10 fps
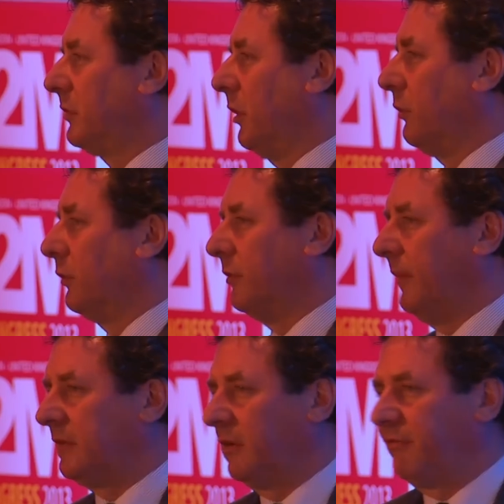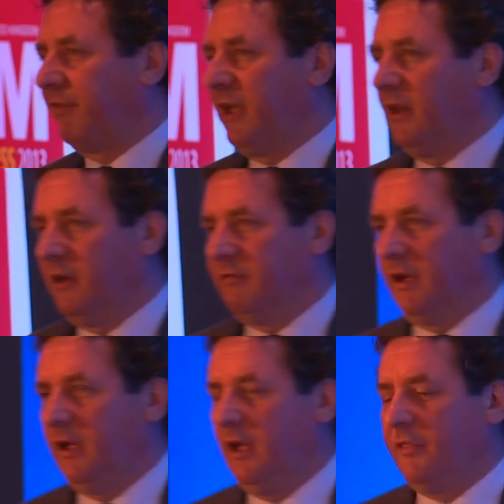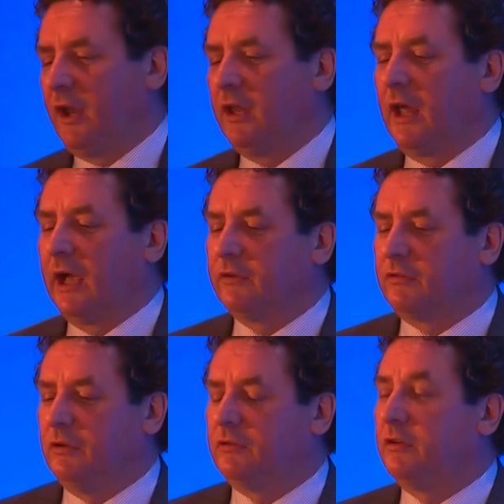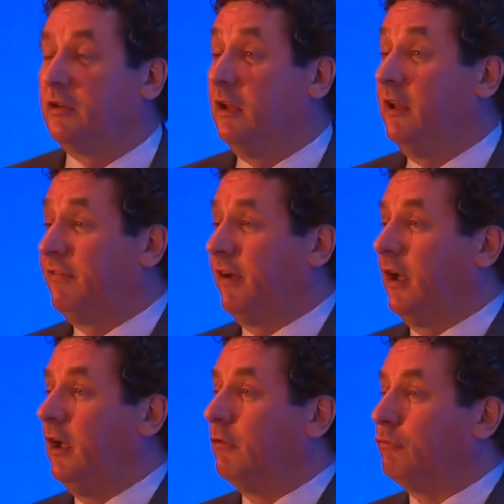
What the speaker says: got automatic failover, that allows you to deliver